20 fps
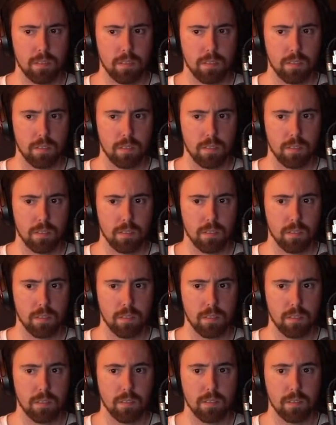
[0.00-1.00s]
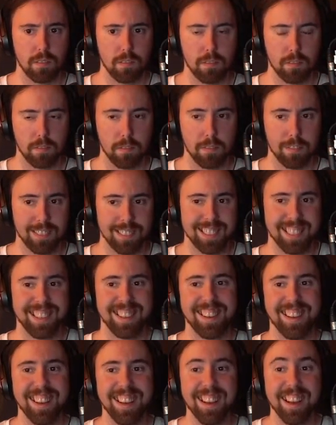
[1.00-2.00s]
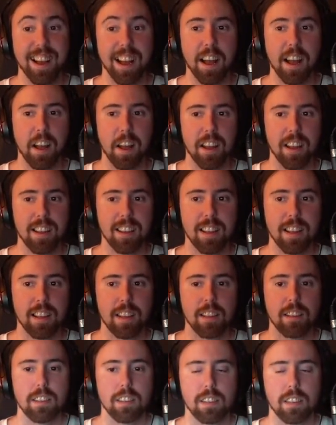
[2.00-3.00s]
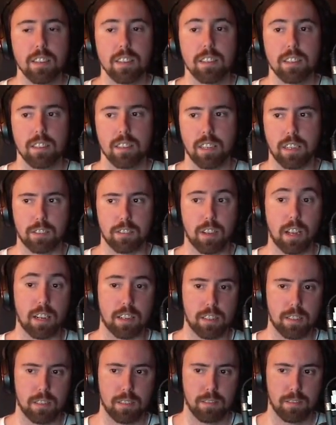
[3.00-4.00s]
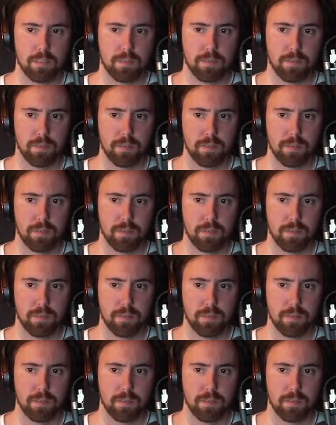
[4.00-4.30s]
and mean. Anime girls will love me forever. So exactly. I'm going to date them